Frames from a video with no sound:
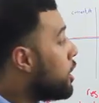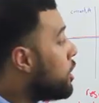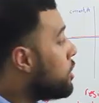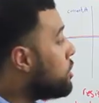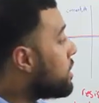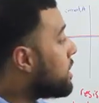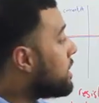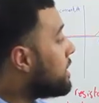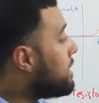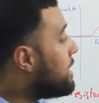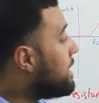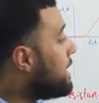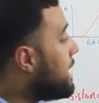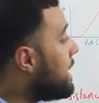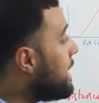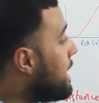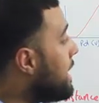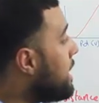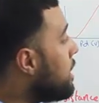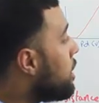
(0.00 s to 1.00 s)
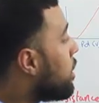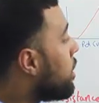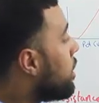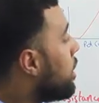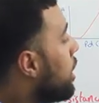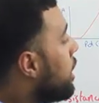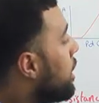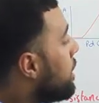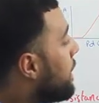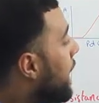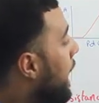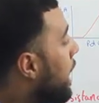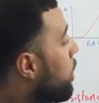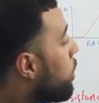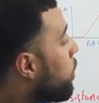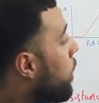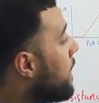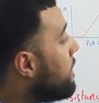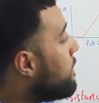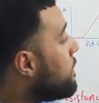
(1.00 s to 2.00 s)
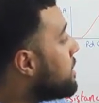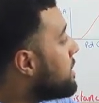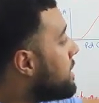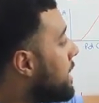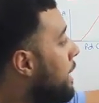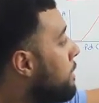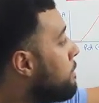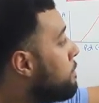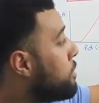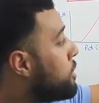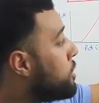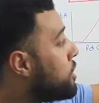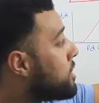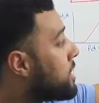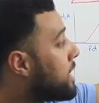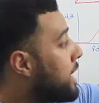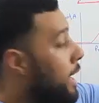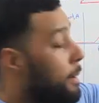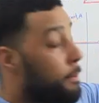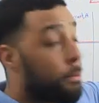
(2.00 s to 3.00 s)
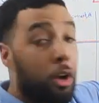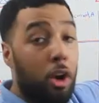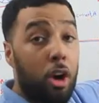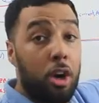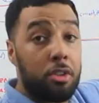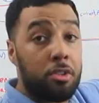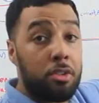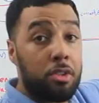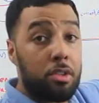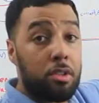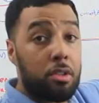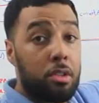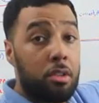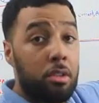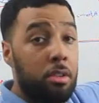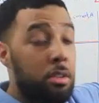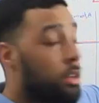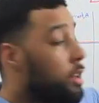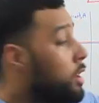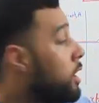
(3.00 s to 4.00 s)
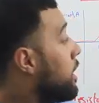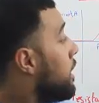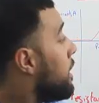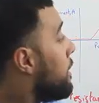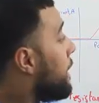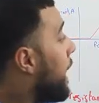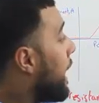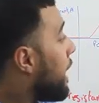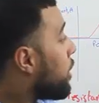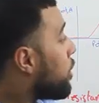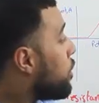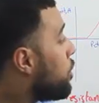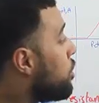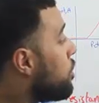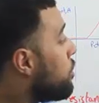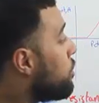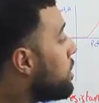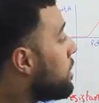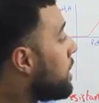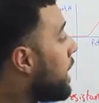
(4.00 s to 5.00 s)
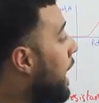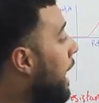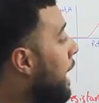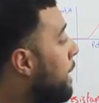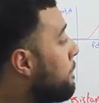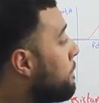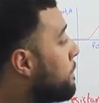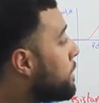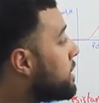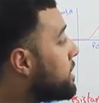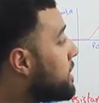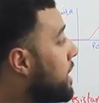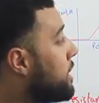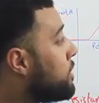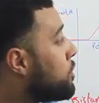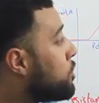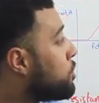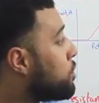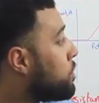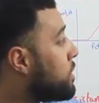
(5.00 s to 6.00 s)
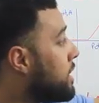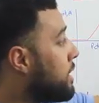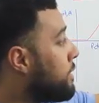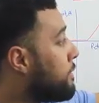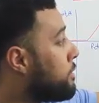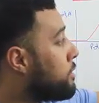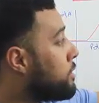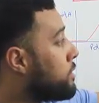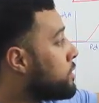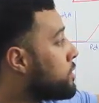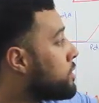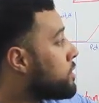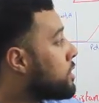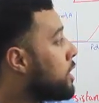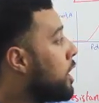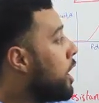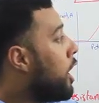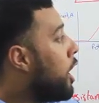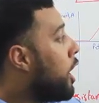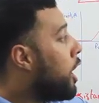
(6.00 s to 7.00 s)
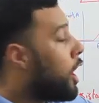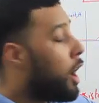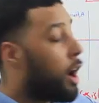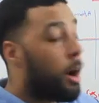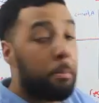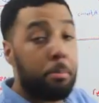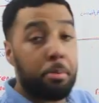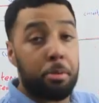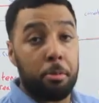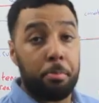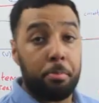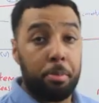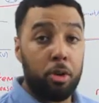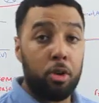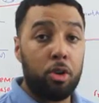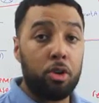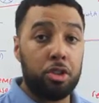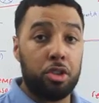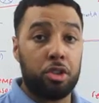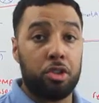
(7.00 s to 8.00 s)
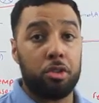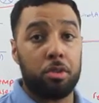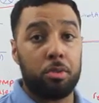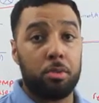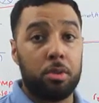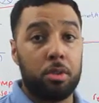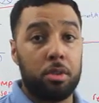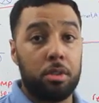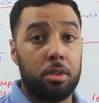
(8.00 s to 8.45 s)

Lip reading: You can see here that when the temperature is kept constant, that current and potential difference are proportional.